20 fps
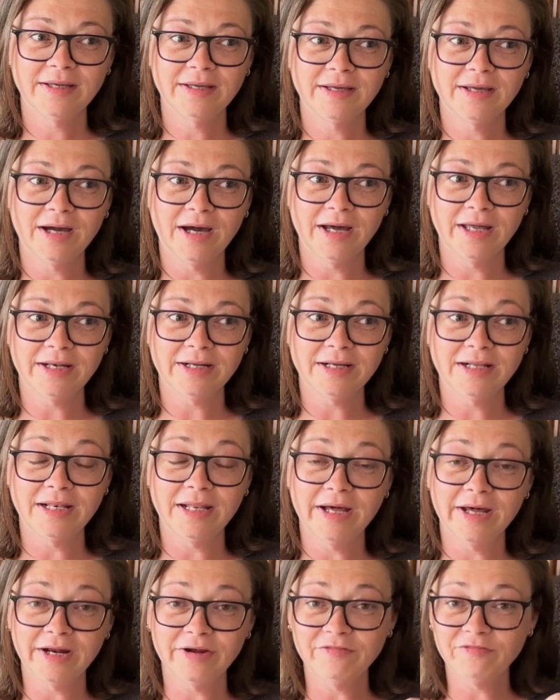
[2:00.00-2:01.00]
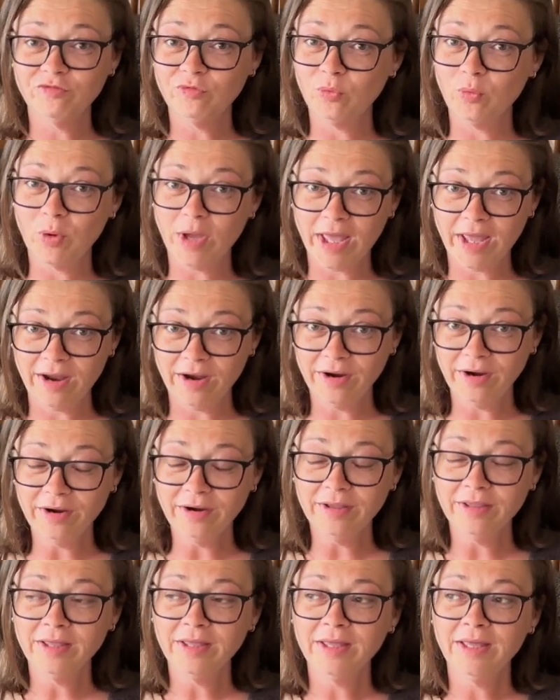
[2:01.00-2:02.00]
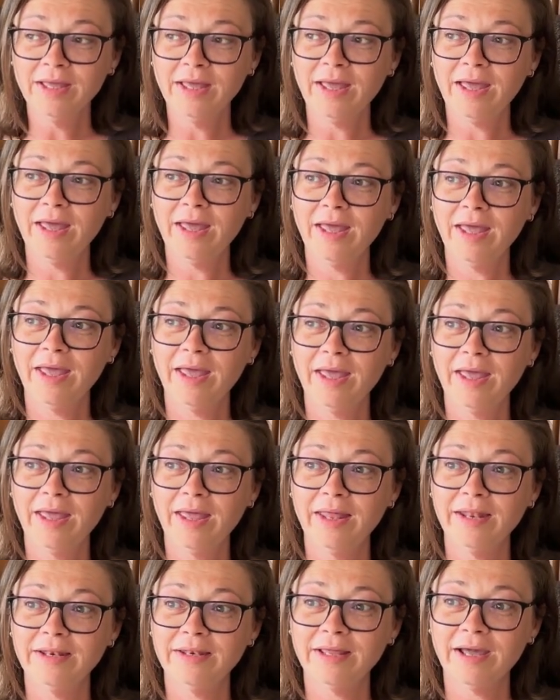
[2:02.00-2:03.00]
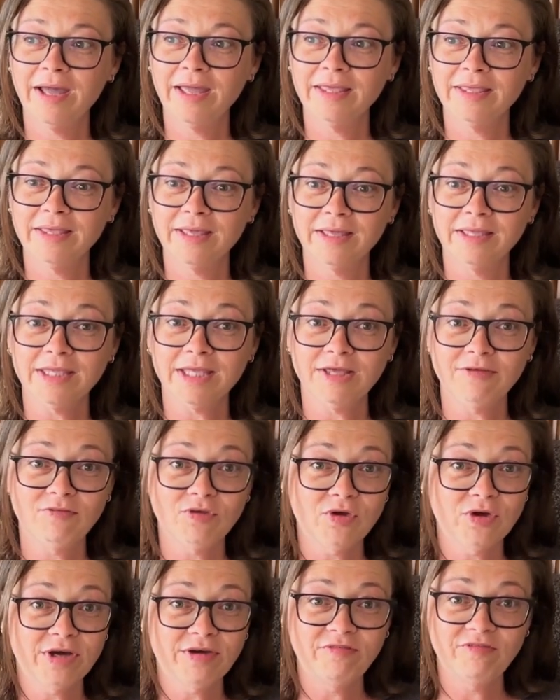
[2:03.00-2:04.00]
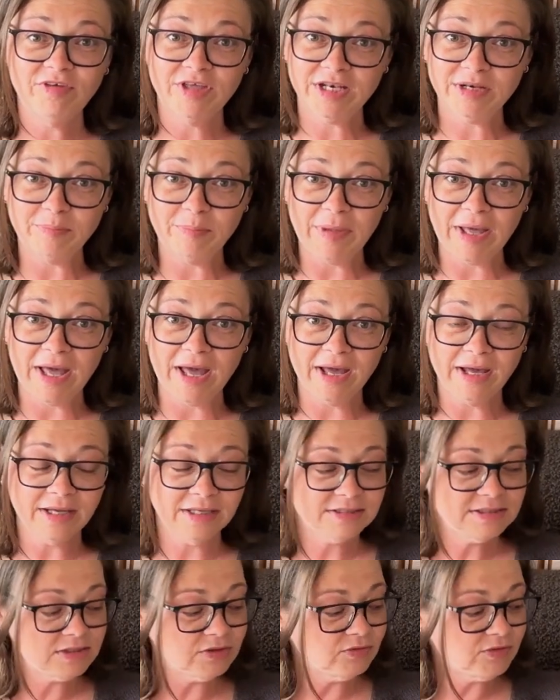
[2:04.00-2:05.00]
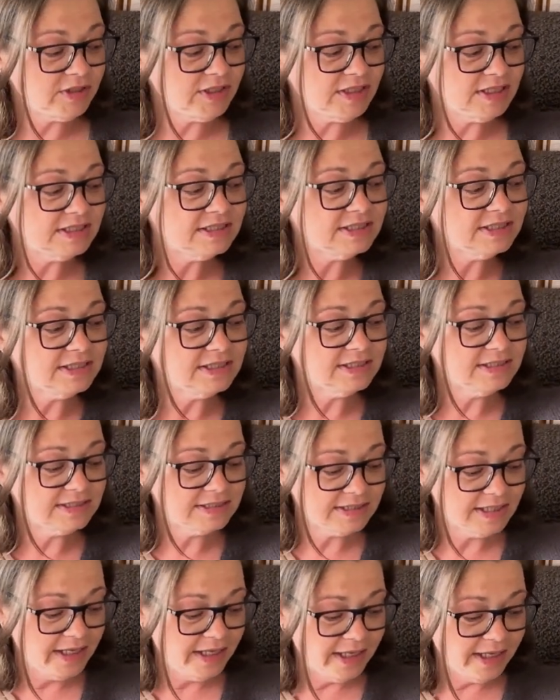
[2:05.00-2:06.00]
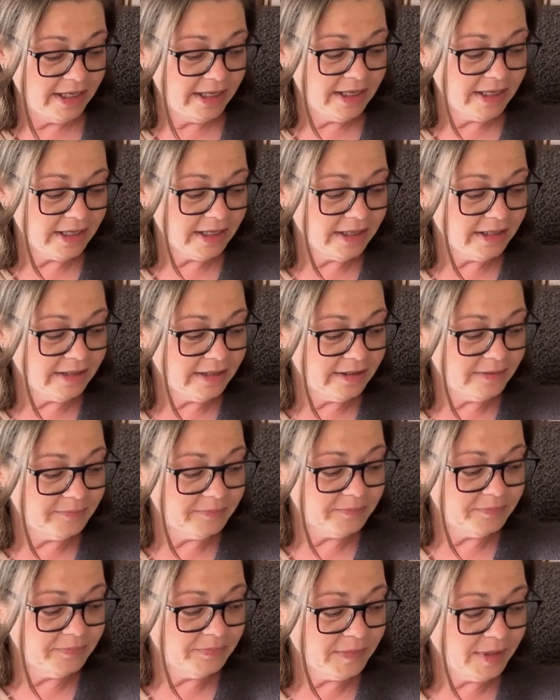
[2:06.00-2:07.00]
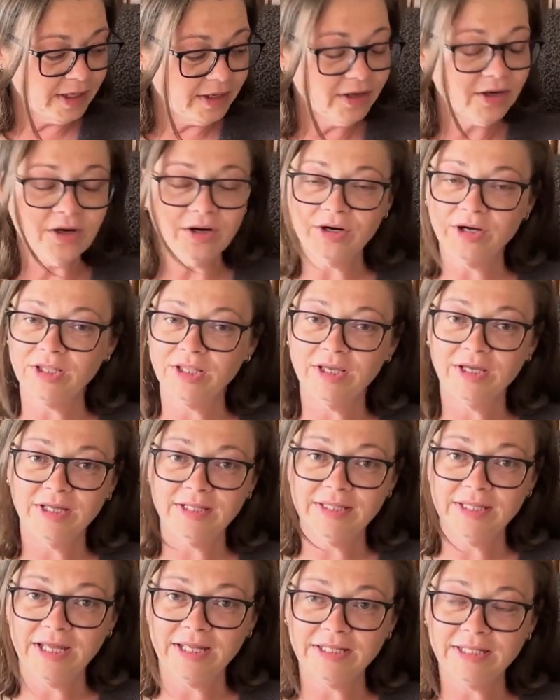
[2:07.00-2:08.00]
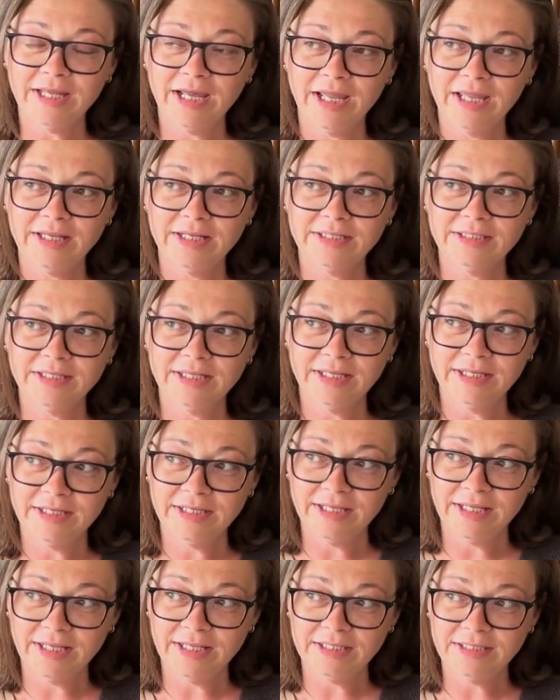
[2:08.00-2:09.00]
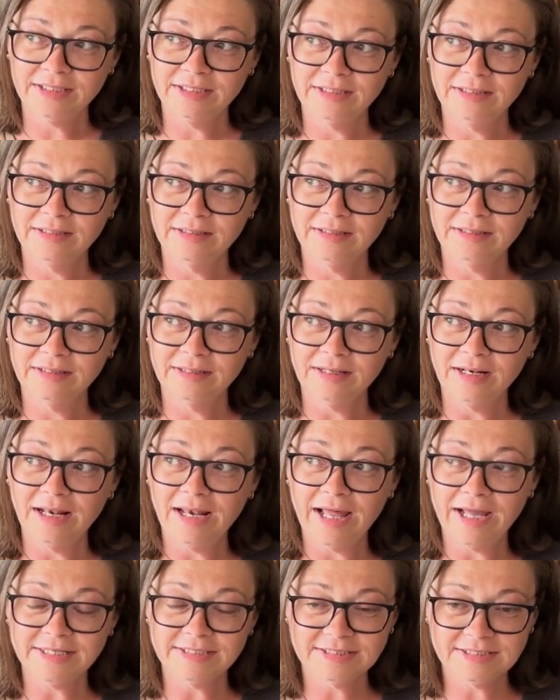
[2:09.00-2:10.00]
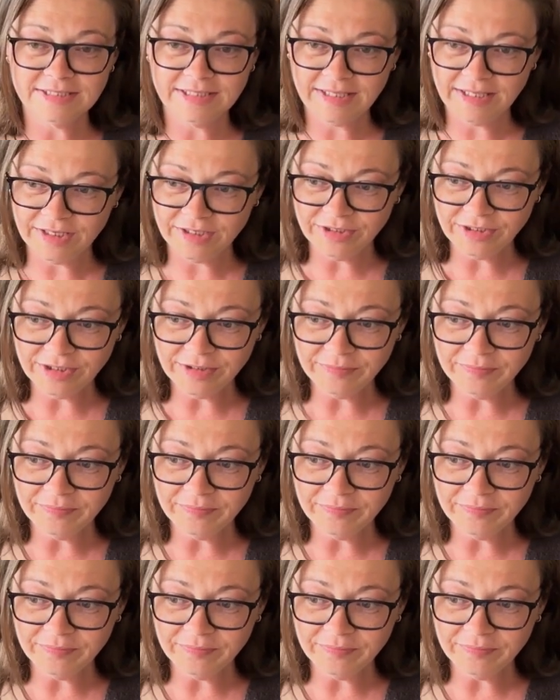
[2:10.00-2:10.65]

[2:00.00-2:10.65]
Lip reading: got a lot of wear, and I can give you a feedback. So this is a cardigan that I knitted last year.